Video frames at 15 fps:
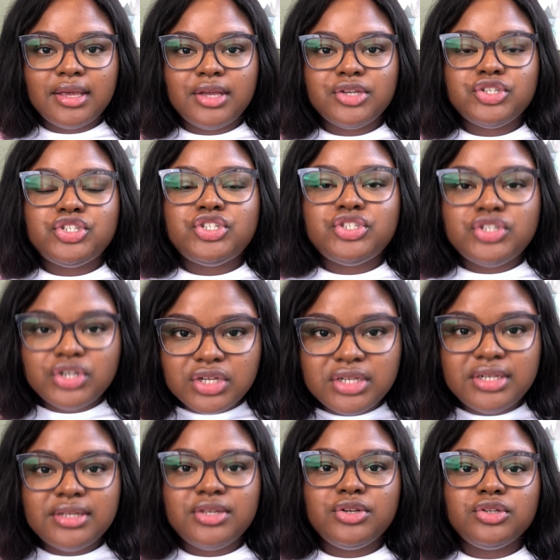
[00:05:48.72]

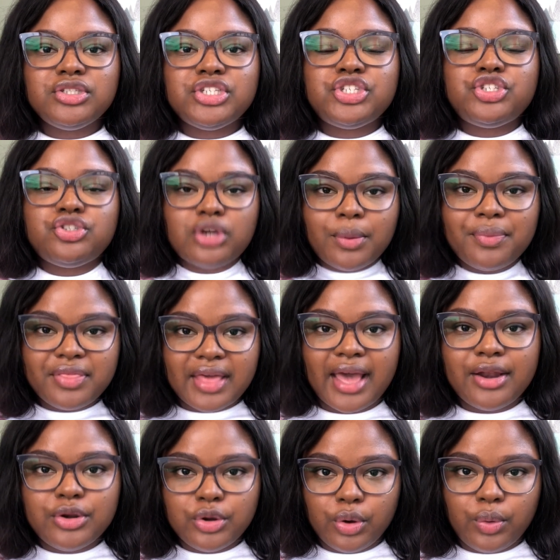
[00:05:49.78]
disrupt
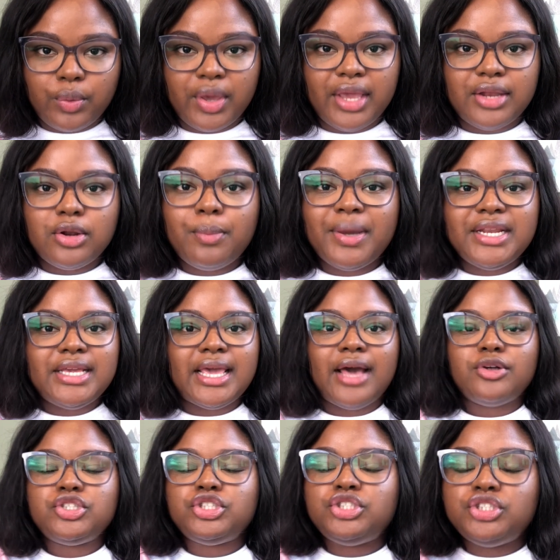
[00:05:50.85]
that knowing. Nobody
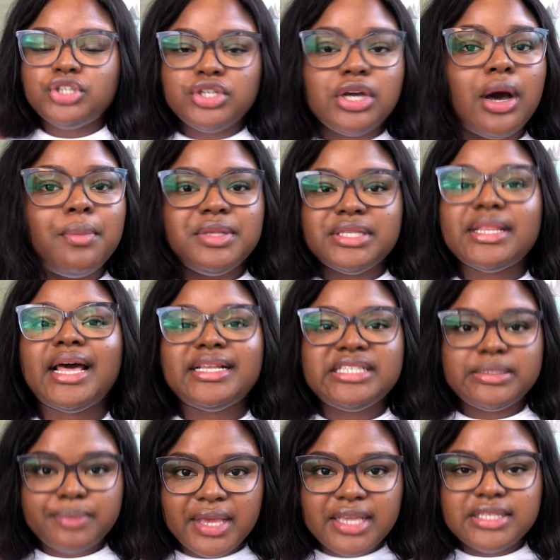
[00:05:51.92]
else should come into that
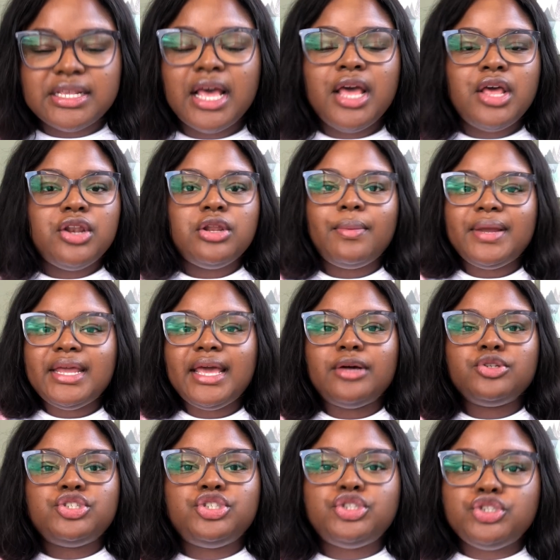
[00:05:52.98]
space. Nobody
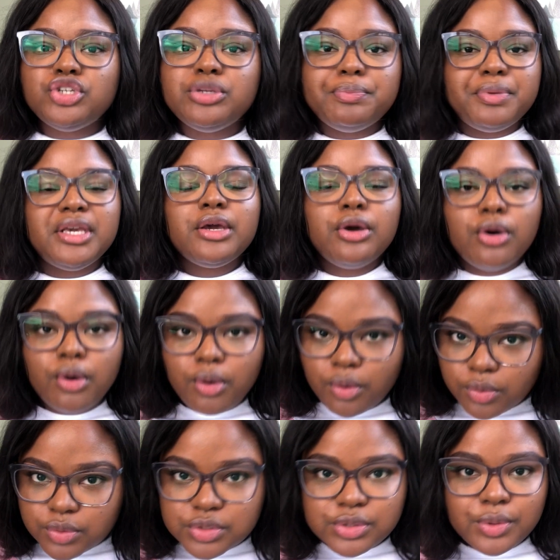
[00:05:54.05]
else should be
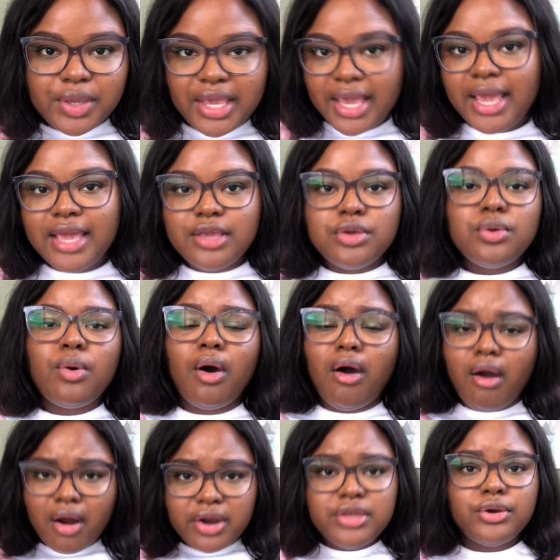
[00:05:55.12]
goals. Okay, you
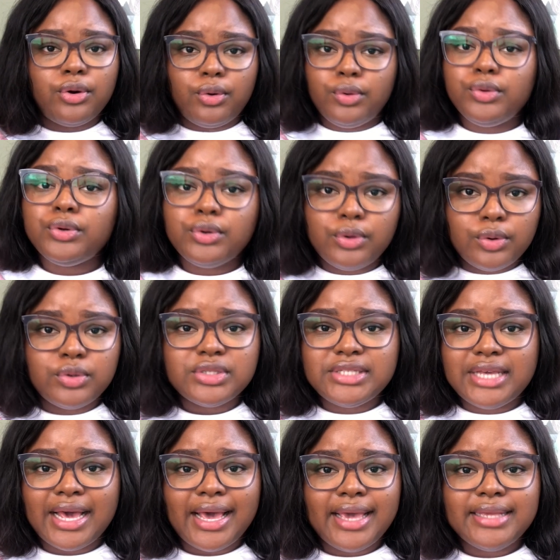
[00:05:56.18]
are your own goals,
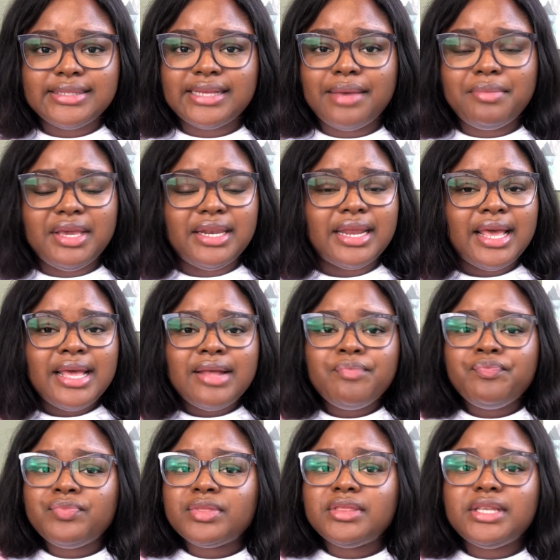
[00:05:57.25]
guys. I mean,
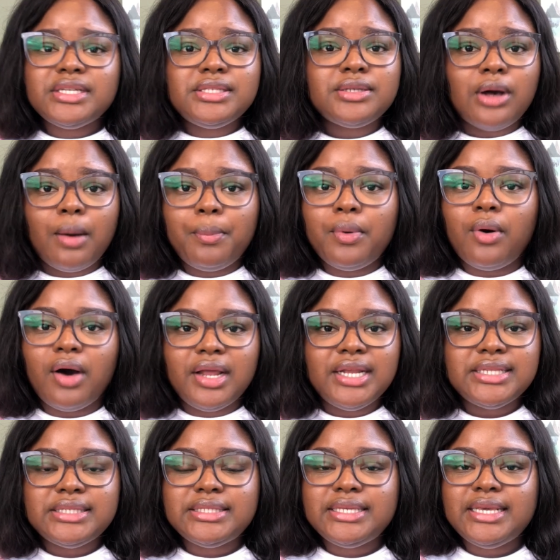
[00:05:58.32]
this couple,
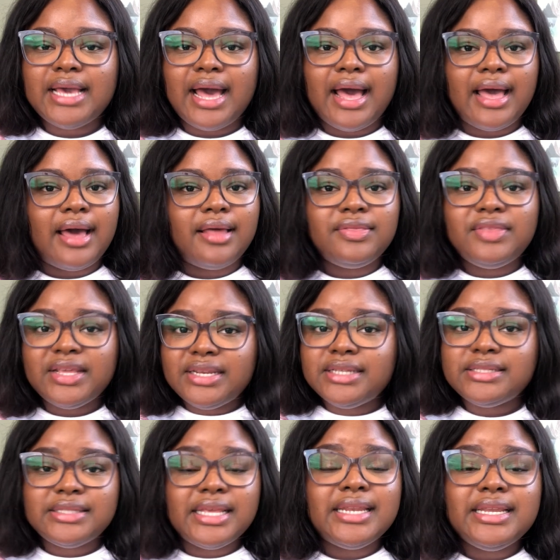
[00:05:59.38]
honestly, they
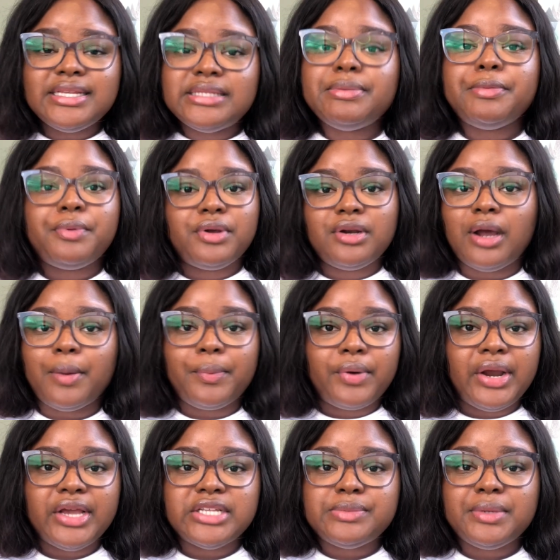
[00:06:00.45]
need to be put in our
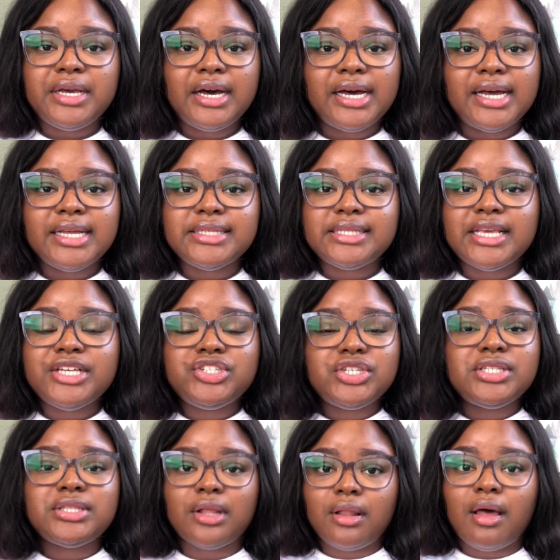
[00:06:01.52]
prayers because it's
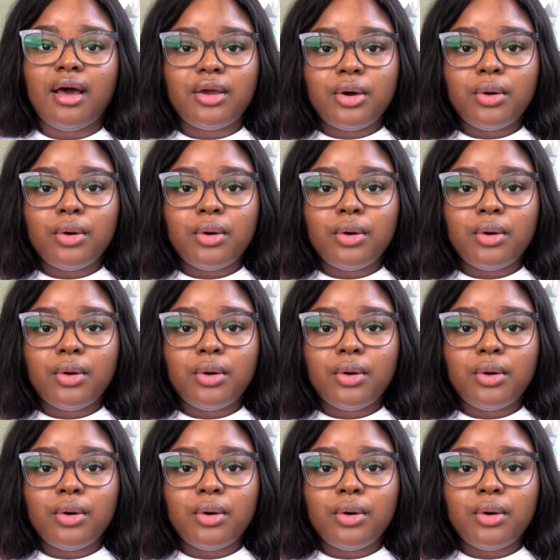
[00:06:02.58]
just a lot